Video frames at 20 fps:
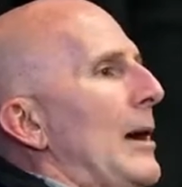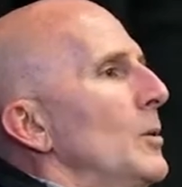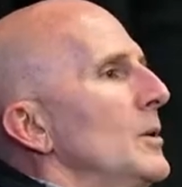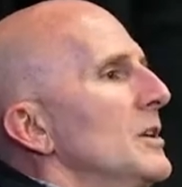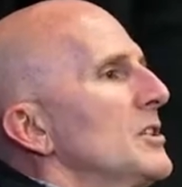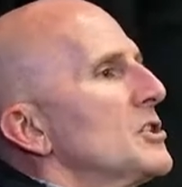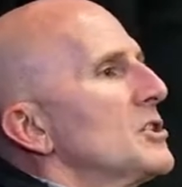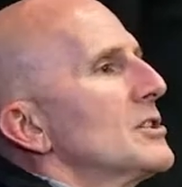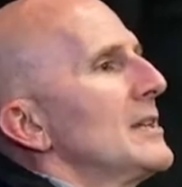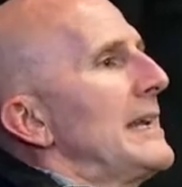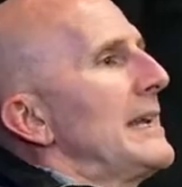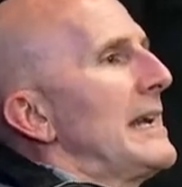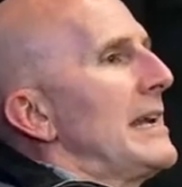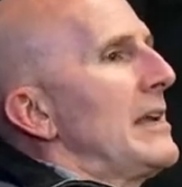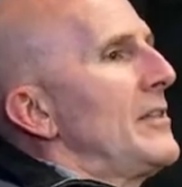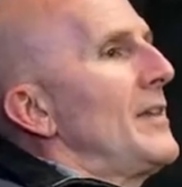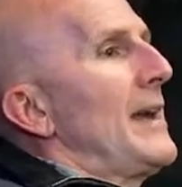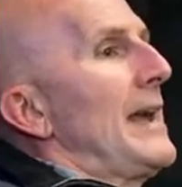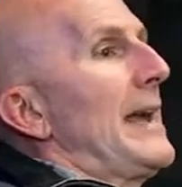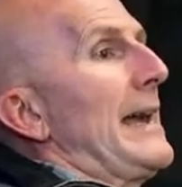say
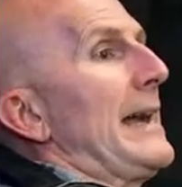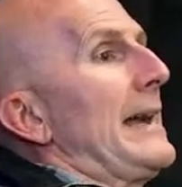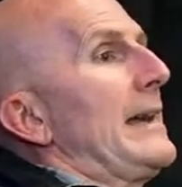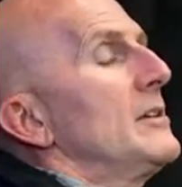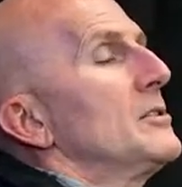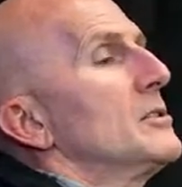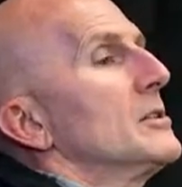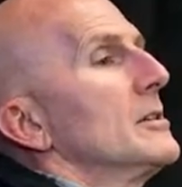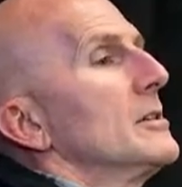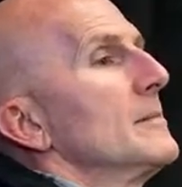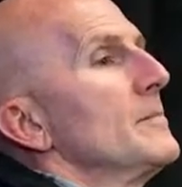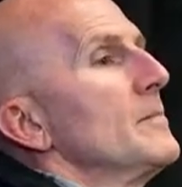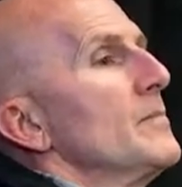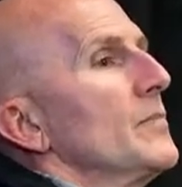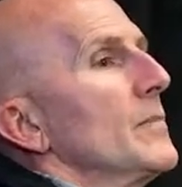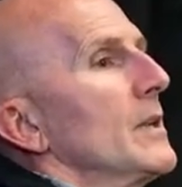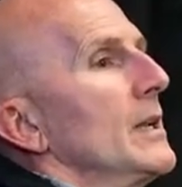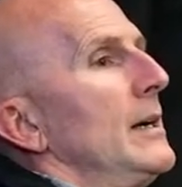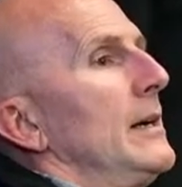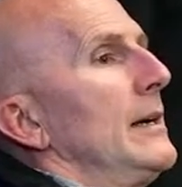that
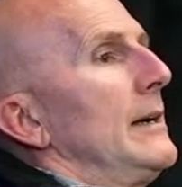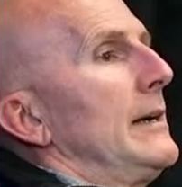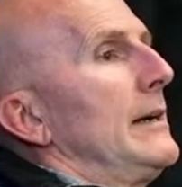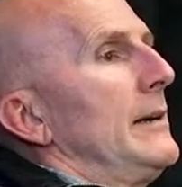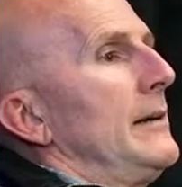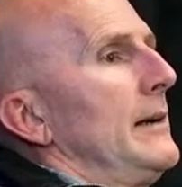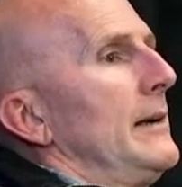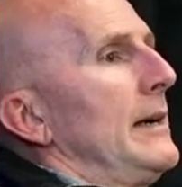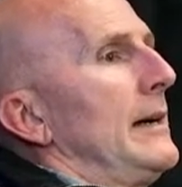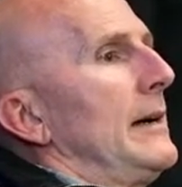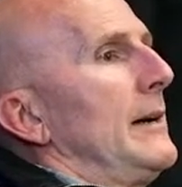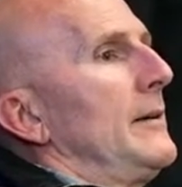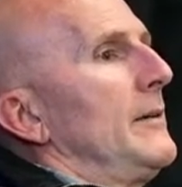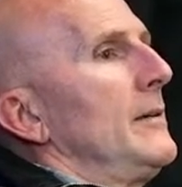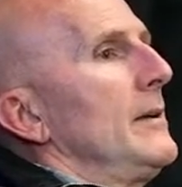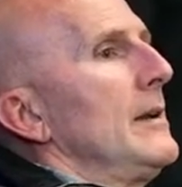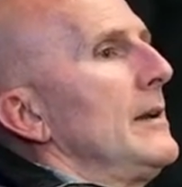uh, uh,